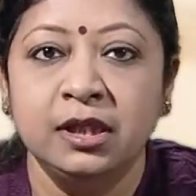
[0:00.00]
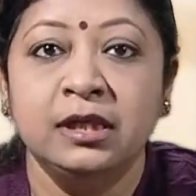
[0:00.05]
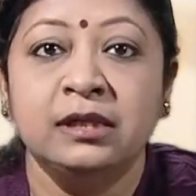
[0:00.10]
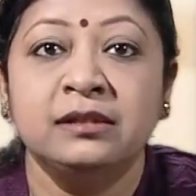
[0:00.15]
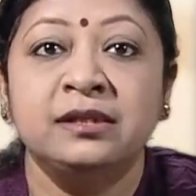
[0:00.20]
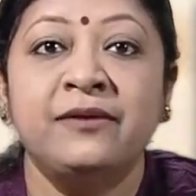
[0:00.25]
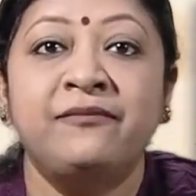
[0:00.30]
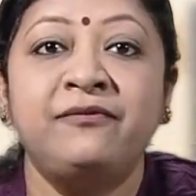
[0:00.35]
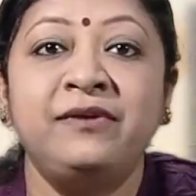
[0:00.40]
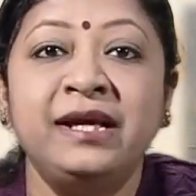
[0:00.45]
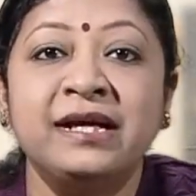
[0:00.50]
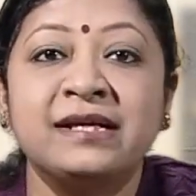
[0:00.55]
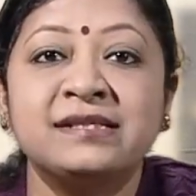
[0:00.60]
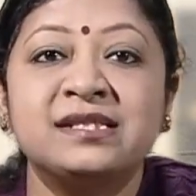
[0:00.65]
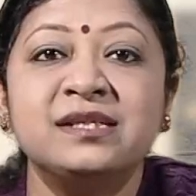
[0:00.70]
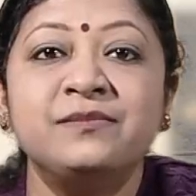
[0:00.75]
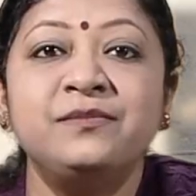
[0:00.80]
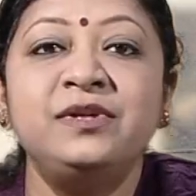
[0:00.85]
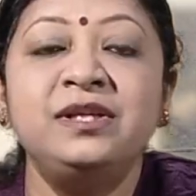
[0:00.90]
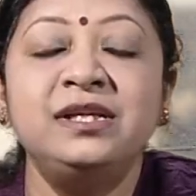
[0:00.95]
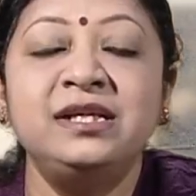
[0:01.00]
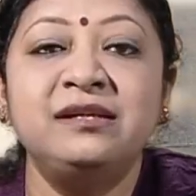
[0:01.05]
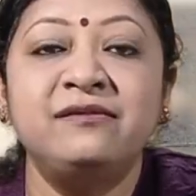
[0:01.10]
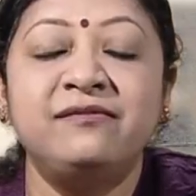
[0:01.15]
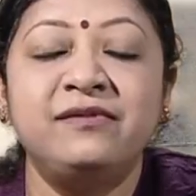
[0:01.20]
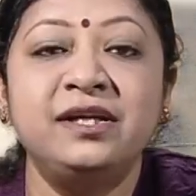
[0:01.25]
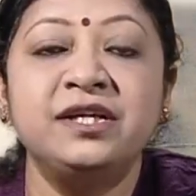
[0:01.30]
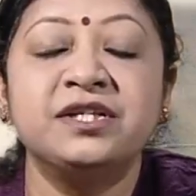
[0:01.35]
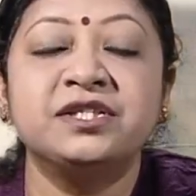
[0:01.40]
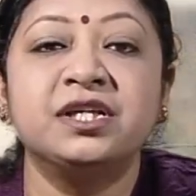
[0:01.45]
The flexible
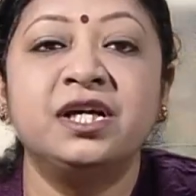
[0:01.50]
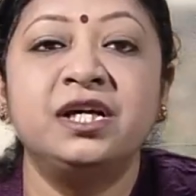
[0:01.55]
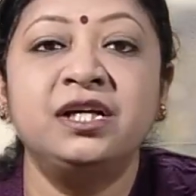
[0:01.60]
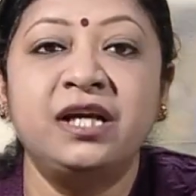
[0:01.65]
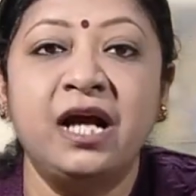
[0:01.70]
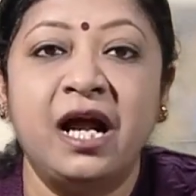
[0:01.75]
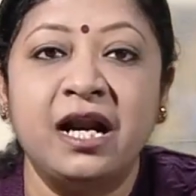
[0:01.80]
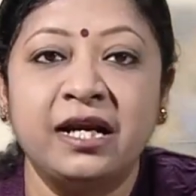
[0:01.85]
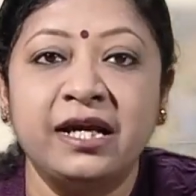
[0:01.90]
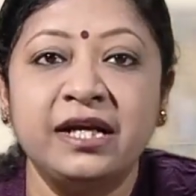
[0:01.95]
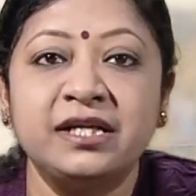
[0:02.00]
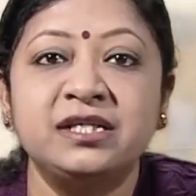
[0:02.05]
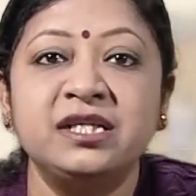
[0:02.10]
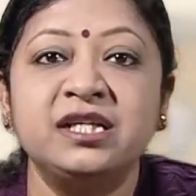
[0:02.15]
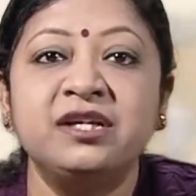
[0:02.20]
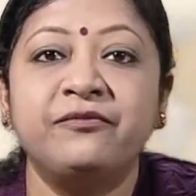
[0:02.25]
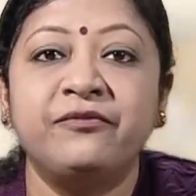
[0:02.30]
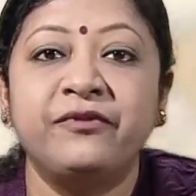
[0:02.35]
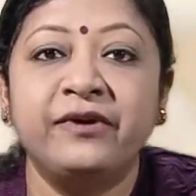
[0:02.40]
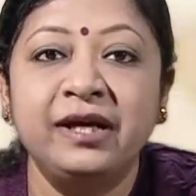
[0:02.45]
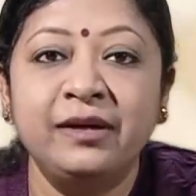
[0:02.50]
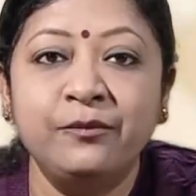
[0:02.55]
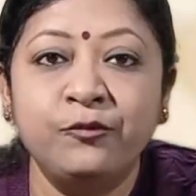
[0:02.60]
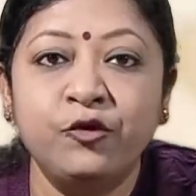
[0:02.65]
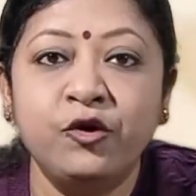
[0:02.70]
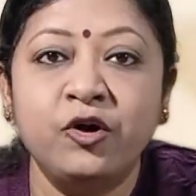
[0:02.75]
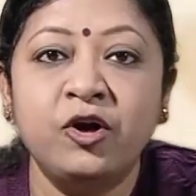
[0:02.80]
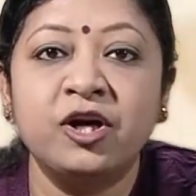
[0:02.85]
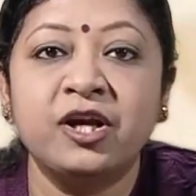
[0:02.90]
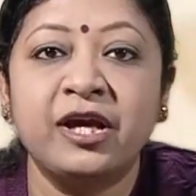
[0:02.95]
inflation targeting
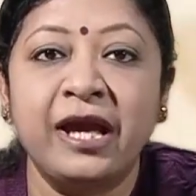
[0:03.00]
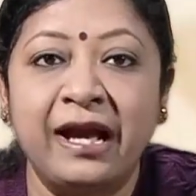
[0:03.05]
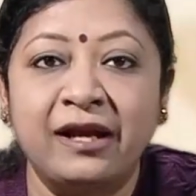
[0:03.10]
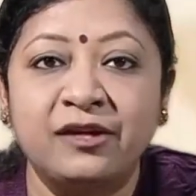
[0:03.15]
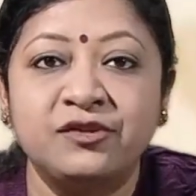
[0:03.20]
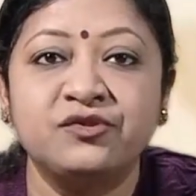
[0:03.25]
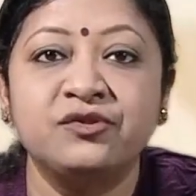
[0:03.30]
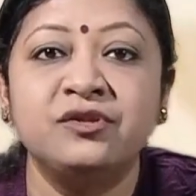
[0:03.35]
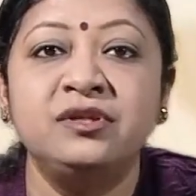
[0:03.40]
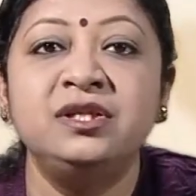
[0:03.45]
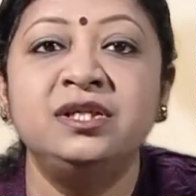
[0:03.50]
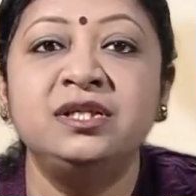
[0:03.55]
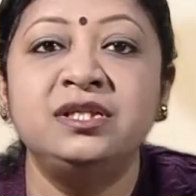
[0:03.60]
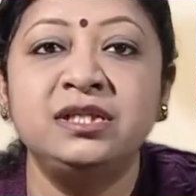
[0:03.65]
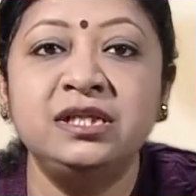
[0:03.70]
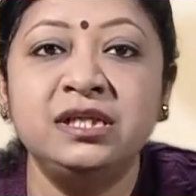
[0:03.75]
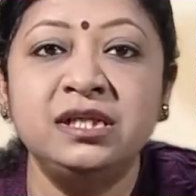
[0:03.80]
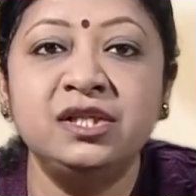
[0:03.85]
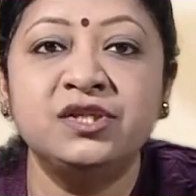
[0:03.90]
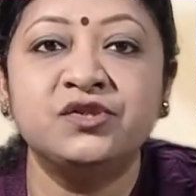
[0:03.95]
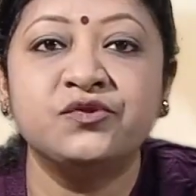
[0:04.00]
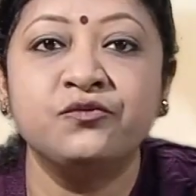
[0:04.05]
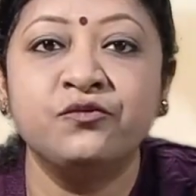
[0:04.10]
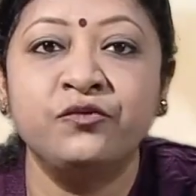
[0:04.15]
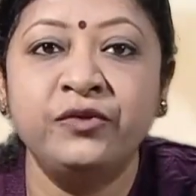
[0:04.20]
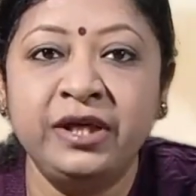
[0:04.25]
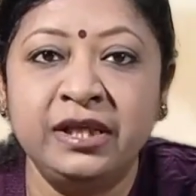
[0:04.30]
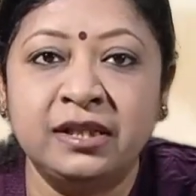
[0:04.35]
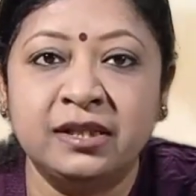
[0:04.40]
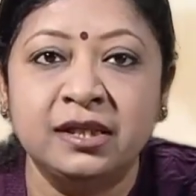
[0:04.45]
framework actually deals
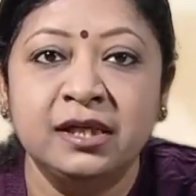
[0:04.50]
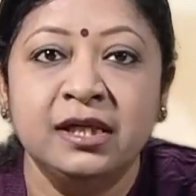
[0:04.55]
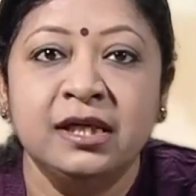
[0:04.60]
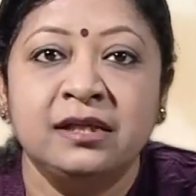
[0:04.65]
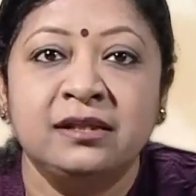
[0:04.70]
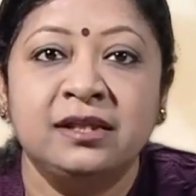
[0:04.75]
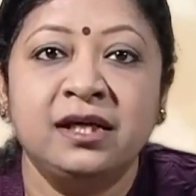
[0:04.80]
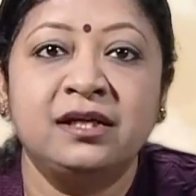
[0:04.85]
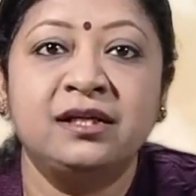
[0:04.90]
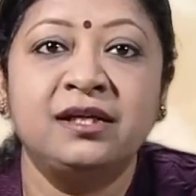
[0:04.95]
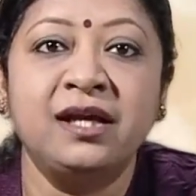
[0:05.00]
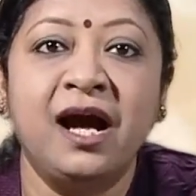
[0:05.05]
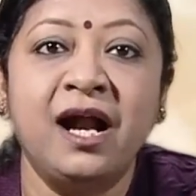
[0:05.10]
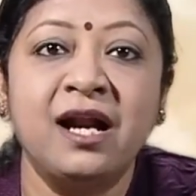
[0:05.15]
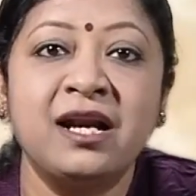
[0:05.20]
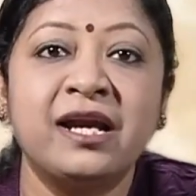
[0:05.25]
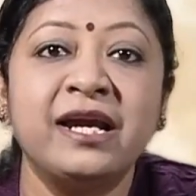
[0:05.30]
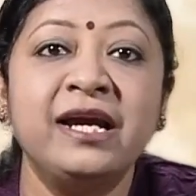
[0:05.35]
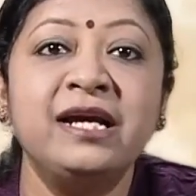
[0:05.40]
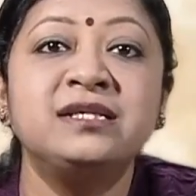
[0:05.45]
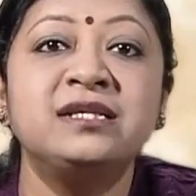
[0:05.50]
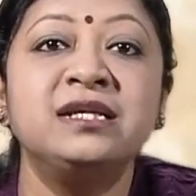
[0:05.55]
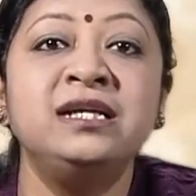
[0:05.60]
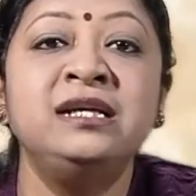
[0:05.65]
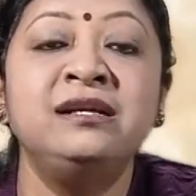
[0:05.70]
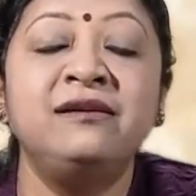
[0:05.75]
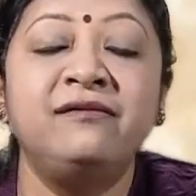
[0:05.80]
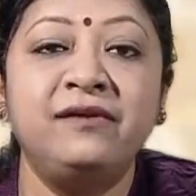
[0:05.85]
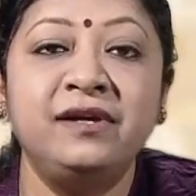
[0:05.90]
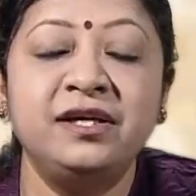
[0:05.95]
with the target
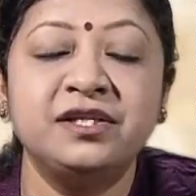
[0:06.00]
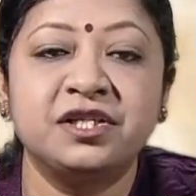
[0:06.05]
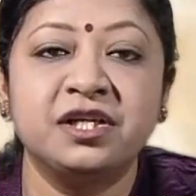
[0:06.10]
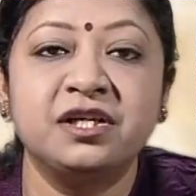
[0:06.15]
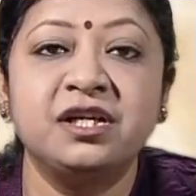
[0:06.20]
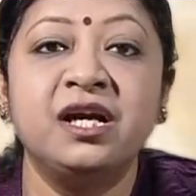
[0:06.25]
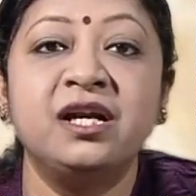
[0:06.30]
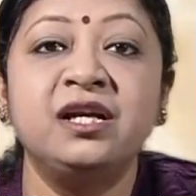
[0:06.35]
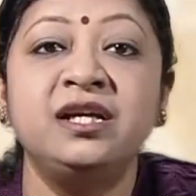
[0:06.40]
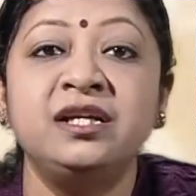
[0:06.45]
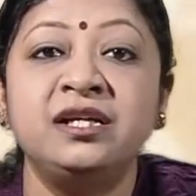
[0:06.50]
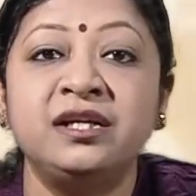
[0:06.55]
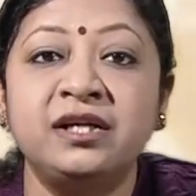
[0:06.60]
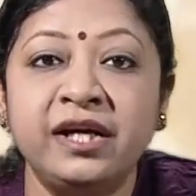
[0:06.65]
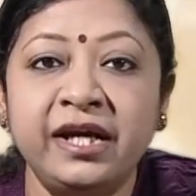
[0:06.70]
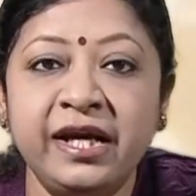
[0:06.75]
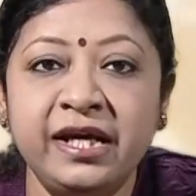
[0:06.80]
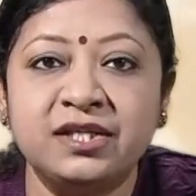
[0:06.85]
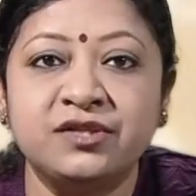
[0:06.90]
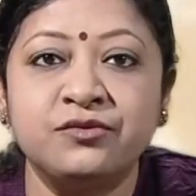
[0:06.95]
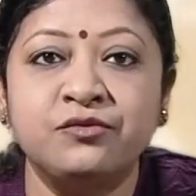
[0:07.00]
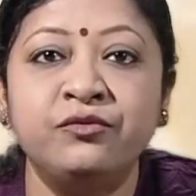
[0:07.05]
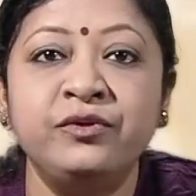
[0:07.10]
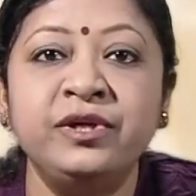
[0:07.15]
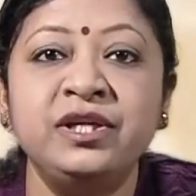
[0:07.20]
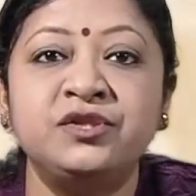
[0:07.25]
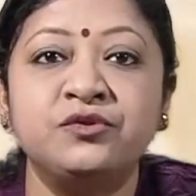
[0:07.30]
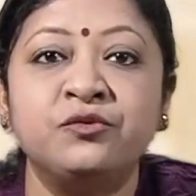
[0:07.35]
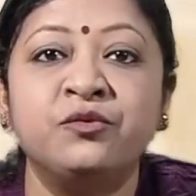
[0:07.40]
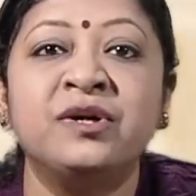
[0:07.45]
inflationary rate
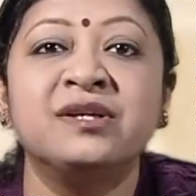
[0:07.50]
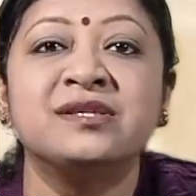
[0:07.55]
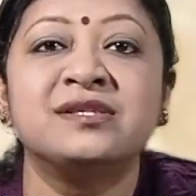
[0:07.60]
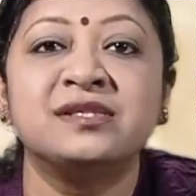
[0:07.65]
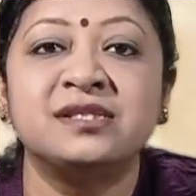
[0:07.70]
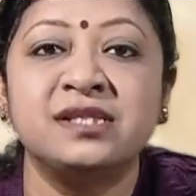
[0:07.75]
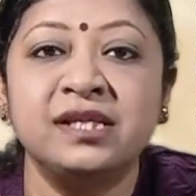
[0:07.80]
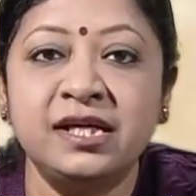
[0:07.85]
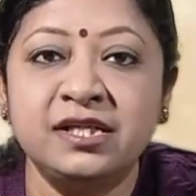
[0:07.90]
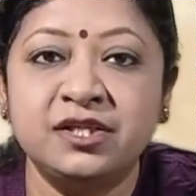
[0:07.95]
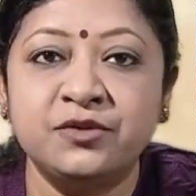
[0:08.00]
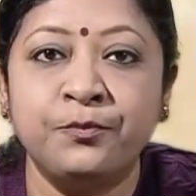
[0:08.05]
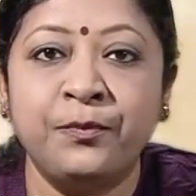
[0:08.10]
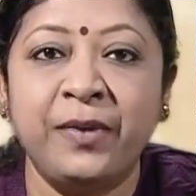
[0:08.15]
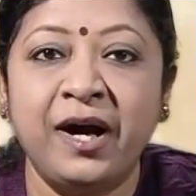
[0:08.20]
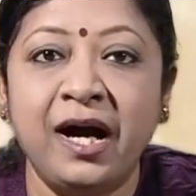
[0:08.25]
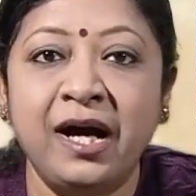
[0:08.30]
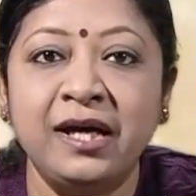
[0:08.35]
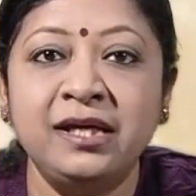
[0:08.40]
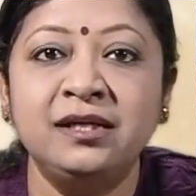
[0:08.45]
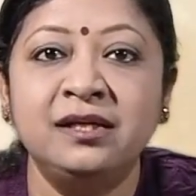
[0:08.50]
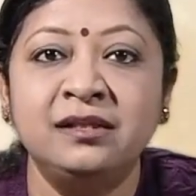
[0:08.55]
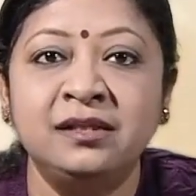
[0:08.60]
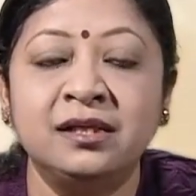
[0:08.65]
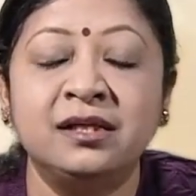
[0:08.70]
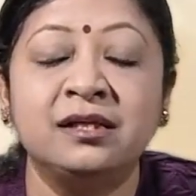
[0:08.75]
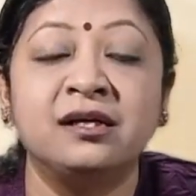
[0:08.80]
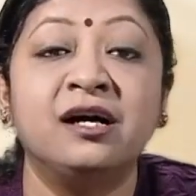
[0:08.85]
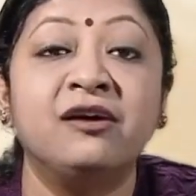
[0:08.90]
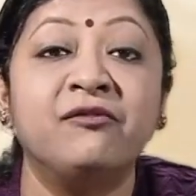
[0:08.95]
which was set by
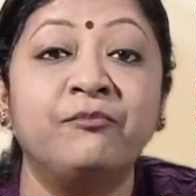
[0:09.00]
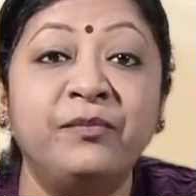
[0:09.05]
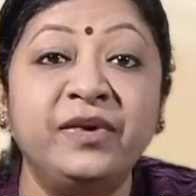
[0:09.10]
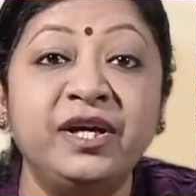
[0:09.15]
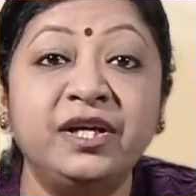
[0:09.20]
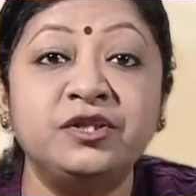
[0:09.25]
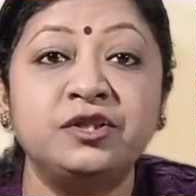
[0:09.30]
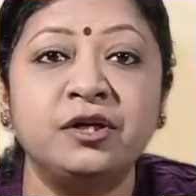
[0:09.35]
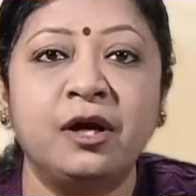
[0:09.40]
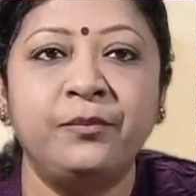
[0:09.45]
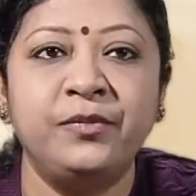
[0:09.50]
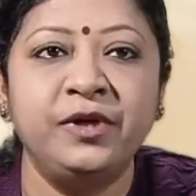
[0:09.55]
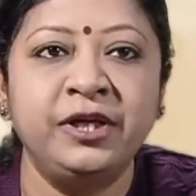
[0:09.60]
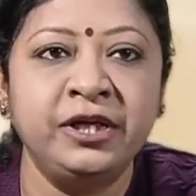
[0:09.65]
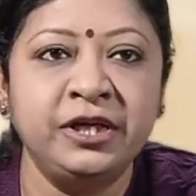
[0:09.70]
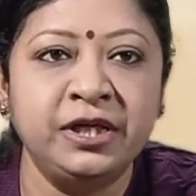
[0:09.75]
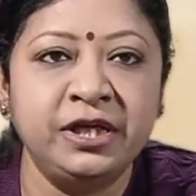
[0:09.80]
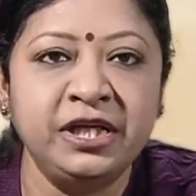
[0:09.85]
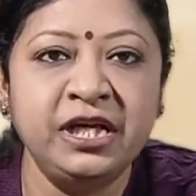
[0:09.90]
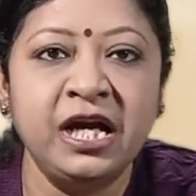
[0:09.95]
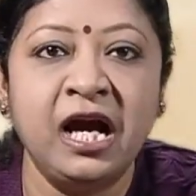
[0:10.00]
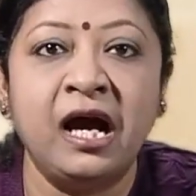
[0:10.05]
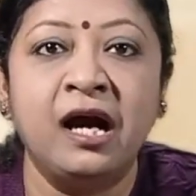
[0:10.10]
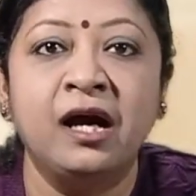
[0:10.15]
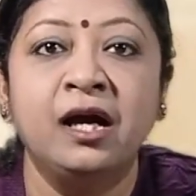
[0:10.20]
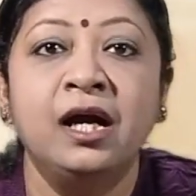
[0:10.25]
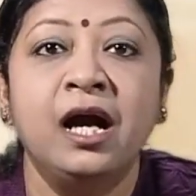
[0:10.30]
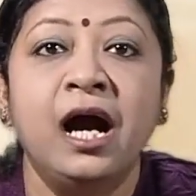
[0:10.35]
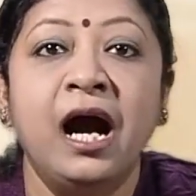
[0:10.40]
the government of India